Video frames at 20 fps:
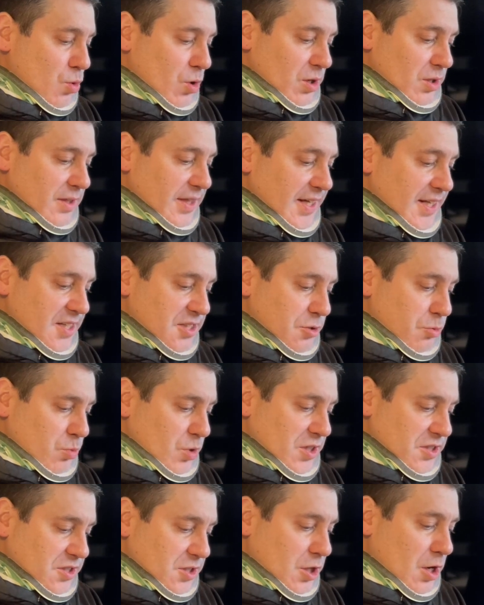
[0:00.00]
Orleans
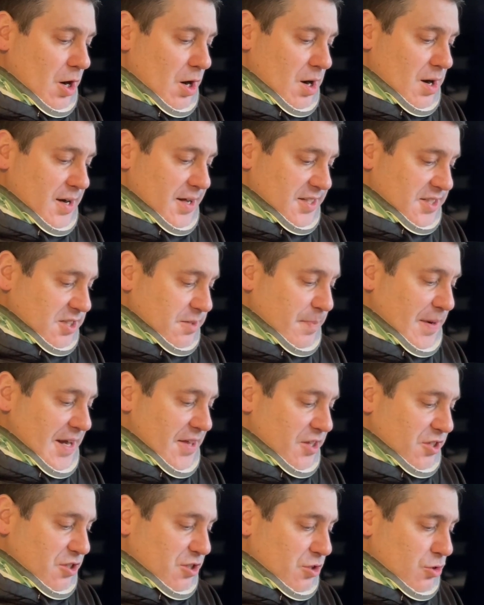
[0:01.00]
was caused by
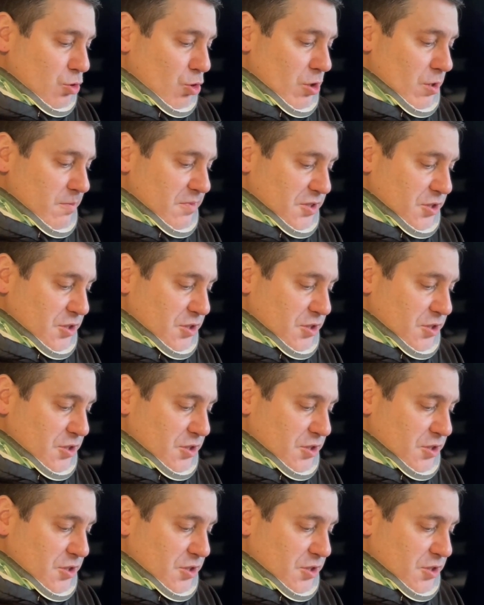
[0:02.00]
the storm